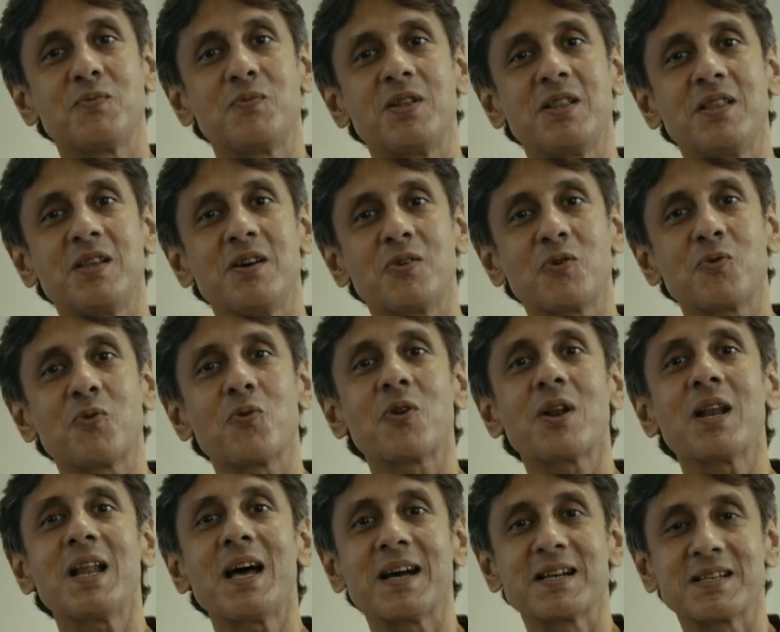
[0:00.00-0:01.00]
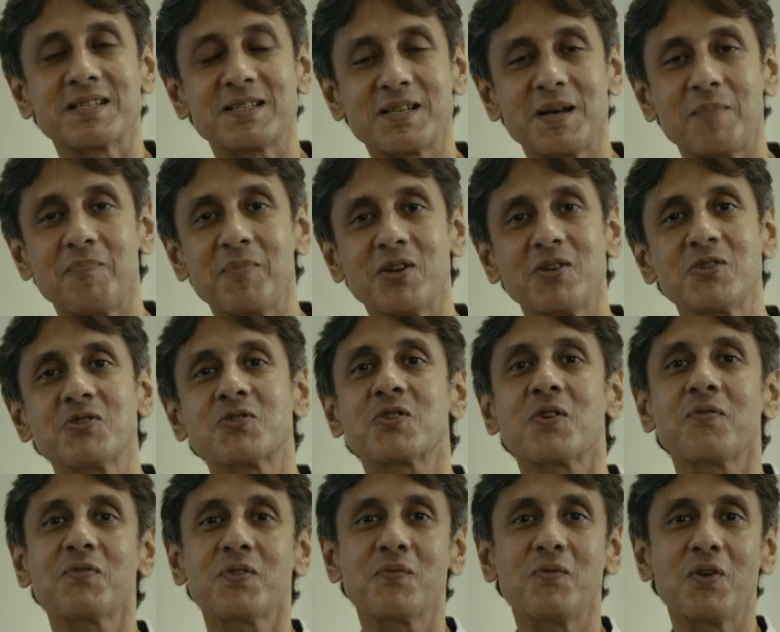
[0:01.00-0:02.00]
with the total acceptance
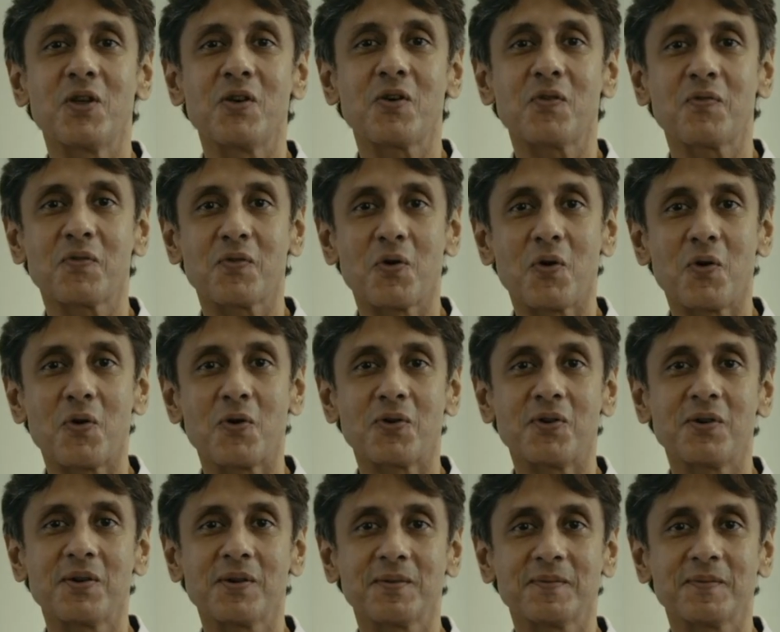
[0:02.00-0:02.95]
of the will of God,